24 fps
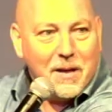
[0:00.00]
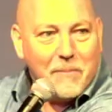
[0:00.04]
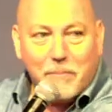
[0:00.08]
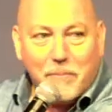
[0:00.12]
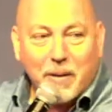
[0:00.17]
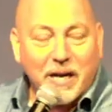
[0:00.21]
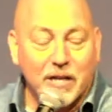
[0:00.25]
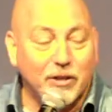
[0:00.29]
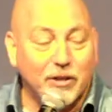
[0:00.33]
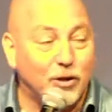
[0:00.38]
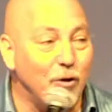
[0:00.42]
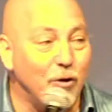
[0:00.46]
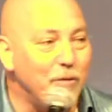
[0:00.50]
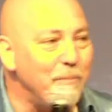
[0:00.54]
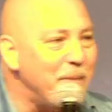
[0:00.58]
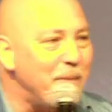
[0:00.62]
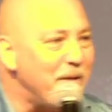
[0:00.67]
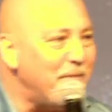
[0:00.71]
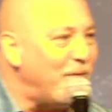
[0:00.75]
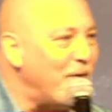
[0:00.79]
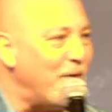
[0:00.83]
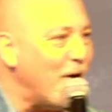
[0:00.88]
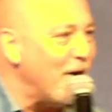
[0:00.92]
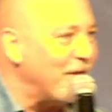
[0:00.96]
But it couldn't
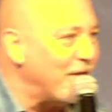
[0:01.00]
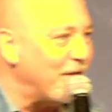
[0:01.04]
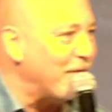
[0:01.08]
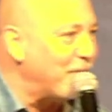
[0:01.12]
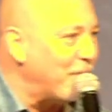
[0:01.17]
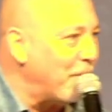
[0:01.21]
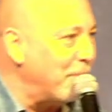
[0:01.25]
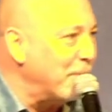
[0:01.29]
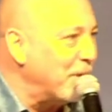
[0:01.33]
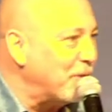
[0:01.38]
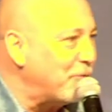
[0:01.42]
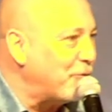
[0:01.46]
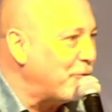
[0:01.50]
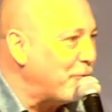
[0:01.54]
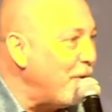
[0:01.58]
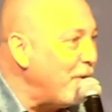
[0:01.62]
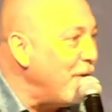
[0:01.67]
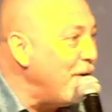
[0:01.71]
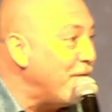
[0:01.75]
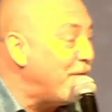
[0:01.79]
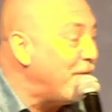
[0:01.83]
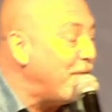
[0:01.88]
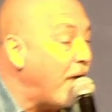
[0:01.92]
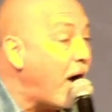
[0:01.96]
be further from the
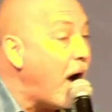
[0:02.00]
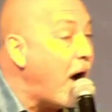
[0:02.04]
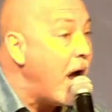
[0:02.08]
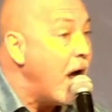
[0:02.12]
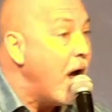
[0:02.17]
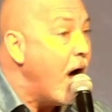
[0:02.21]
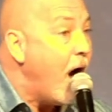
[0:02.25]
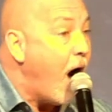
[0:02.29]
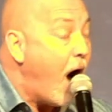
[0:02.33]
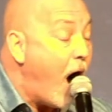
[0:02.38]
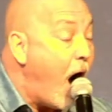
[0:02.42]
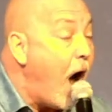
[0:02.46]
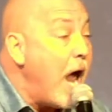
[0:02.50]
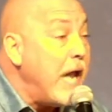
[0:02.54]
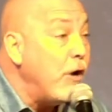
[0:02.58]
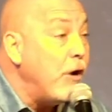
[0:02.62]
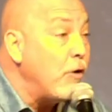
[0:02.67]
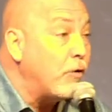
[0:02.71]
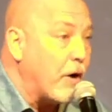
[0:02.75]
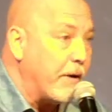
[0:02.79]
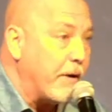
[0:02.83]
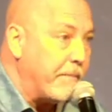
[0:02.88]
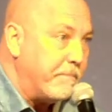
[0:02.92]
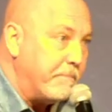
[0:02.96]
truth. I, I
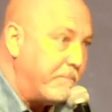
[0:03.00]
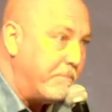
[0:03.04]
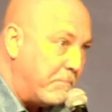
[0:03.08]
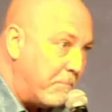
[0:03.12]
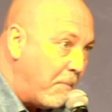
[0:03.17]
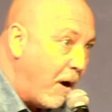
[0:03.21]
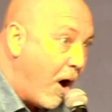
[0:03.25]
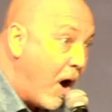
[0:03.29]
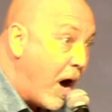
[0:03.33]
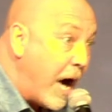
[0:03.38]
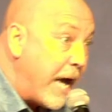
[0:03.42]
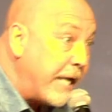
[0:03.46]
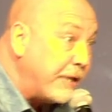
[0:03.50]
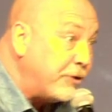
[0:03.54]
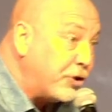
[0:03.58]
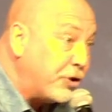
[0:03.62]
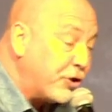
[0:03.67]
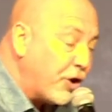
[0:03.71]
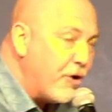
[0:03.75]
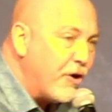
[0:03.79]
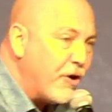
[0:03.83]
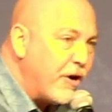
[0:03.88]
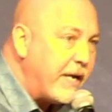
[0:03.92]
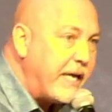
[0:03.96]
look at my
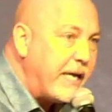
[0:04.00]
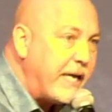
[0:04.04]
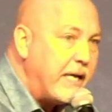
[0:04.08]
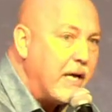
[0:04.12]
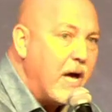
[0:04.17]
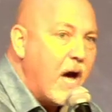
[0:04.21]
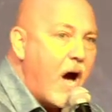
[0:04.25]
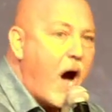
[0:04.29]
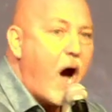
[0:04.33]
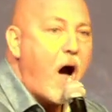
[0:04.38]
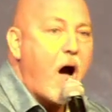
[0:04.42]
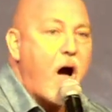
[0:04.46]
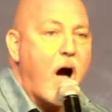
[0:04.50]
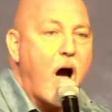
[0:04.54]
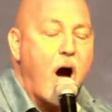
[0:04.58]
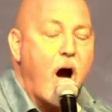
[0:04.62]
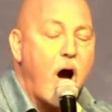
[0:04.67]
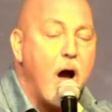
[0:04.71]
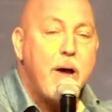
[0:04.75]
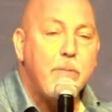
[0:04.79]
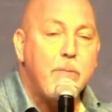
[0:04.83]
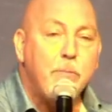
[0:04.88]
journey. I